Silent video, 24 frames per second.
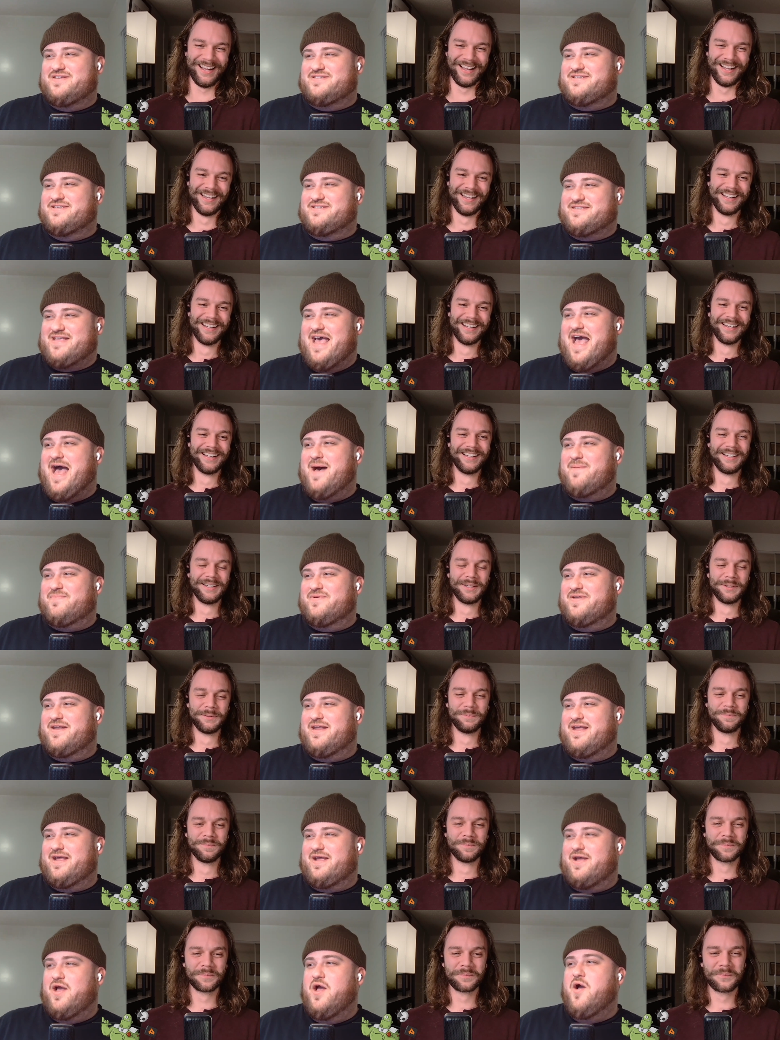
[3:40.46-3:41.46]
Speaker 1: this is
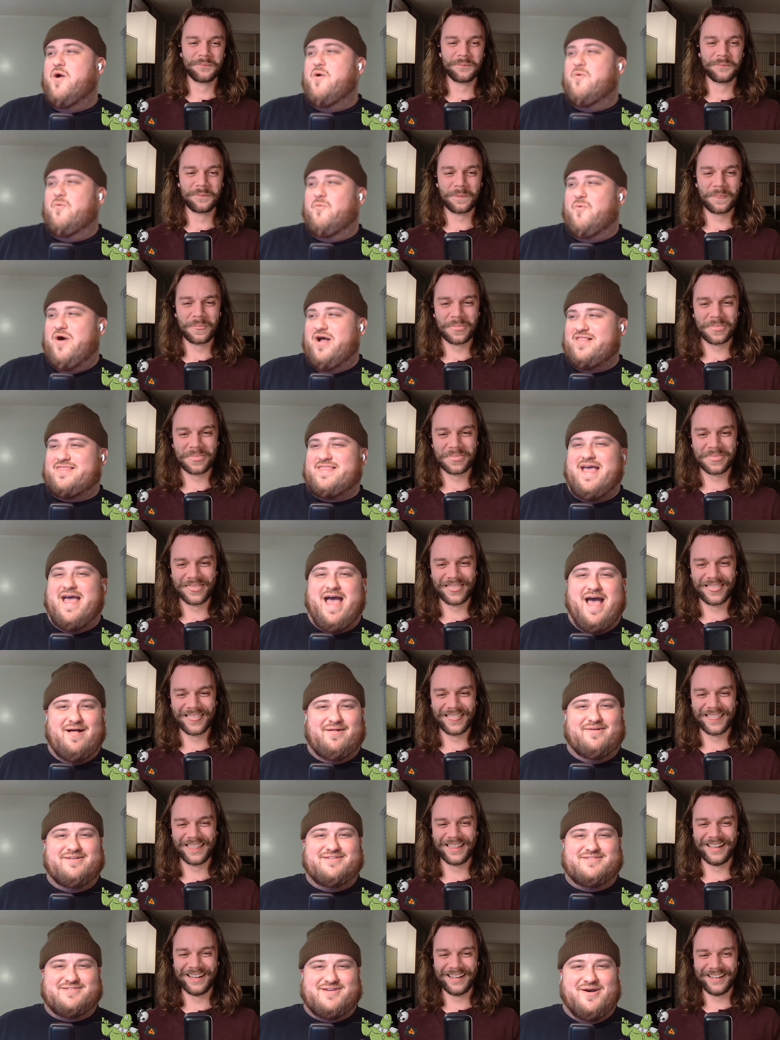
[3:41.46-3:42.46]
happening. What the
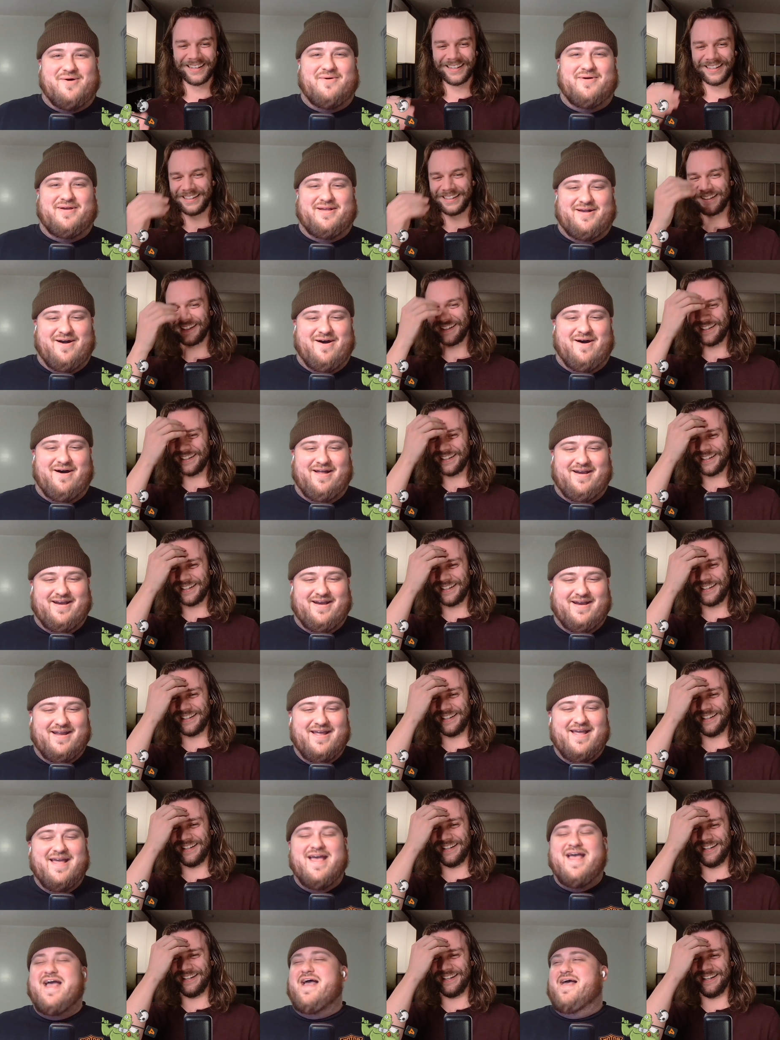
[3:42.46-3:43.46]
hell is going on?
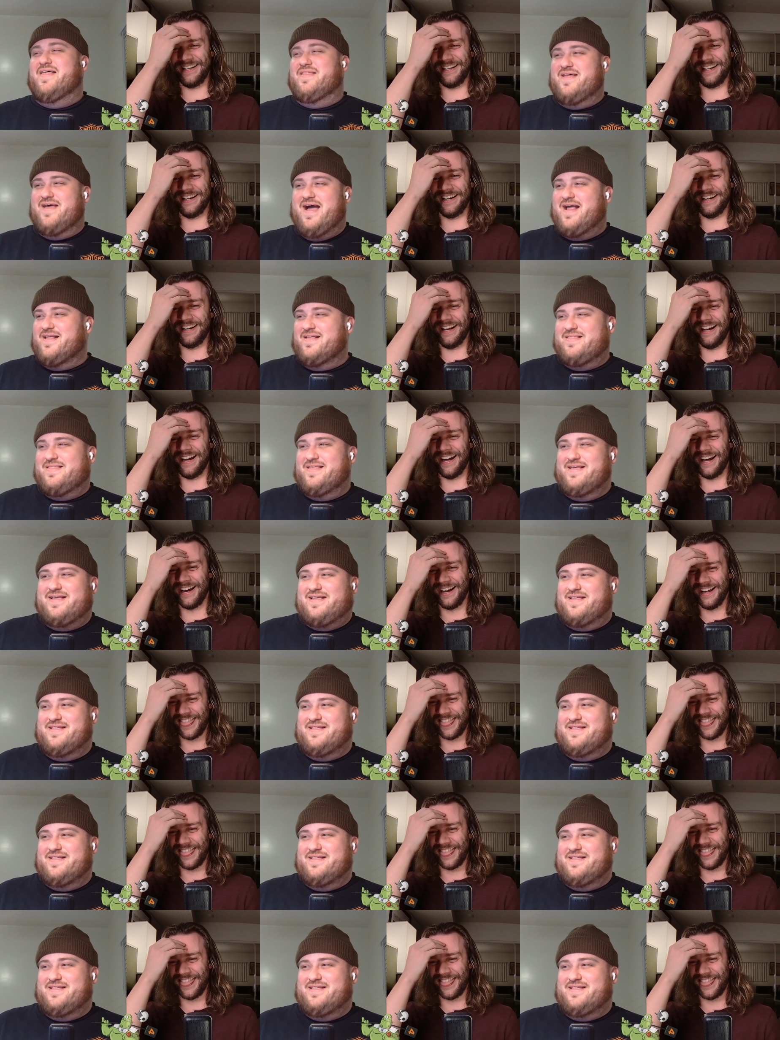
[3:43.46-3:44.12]
I,